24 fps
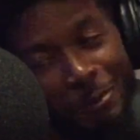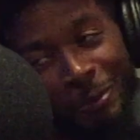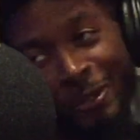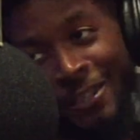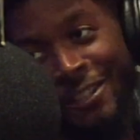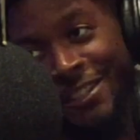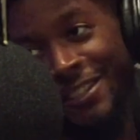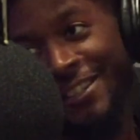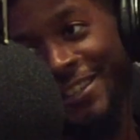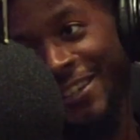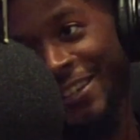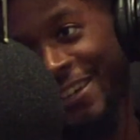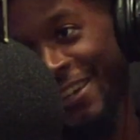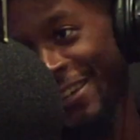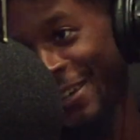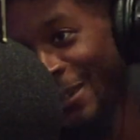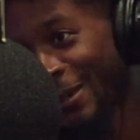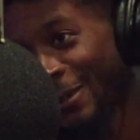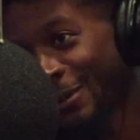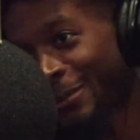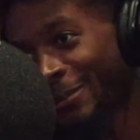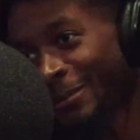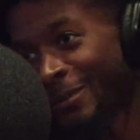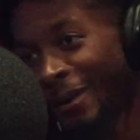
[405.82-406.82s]
It was in the
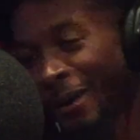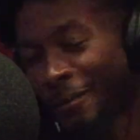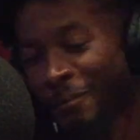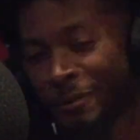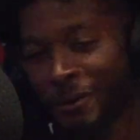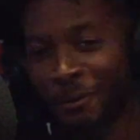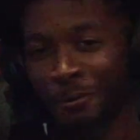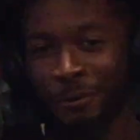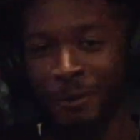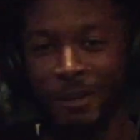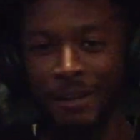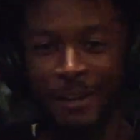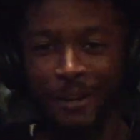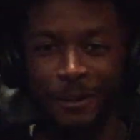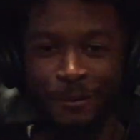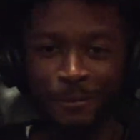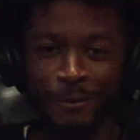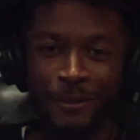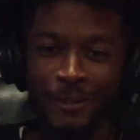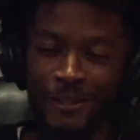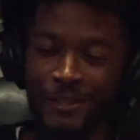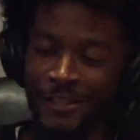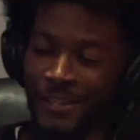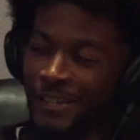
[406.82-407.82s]
gap. I mean, when that
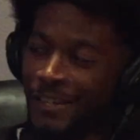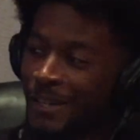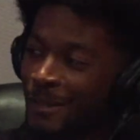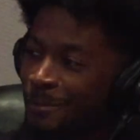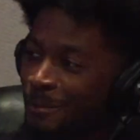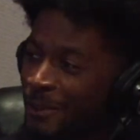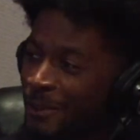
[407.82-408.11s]
hoe first came